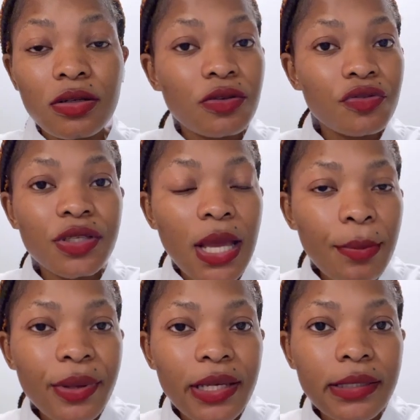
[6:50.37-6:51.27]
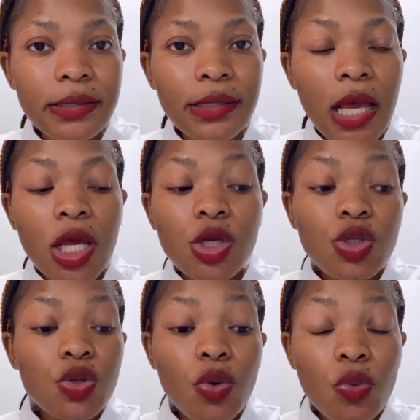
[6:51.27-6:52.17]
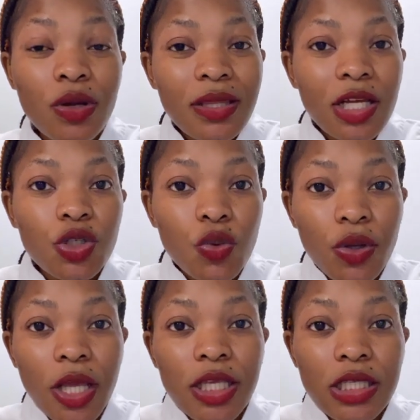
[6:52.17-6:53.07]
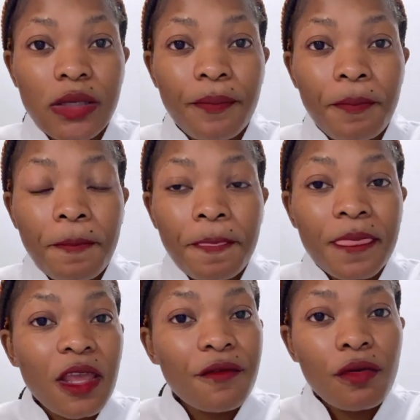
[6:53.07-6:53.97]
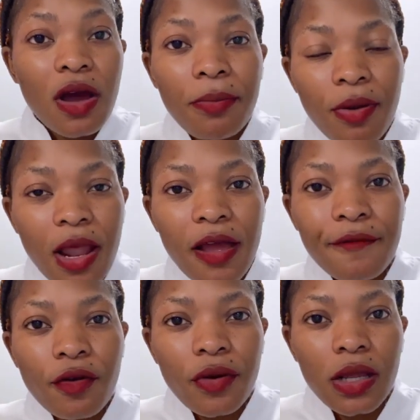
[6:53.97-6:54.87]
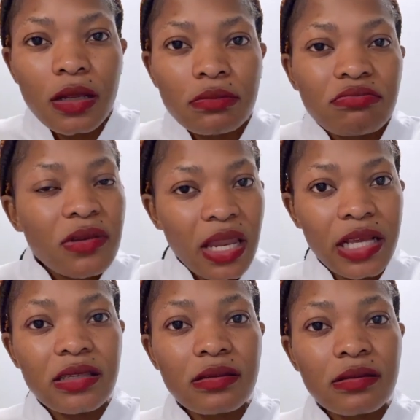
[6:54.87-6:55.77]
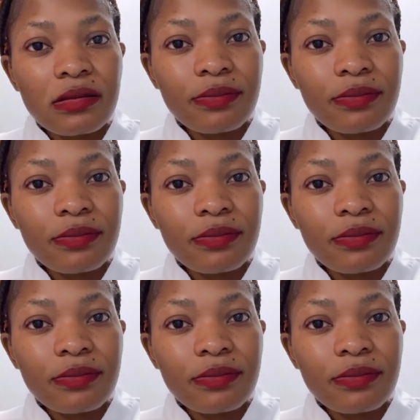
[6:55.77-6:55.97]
cruise companies. So what they do is, if you apply for a nurse,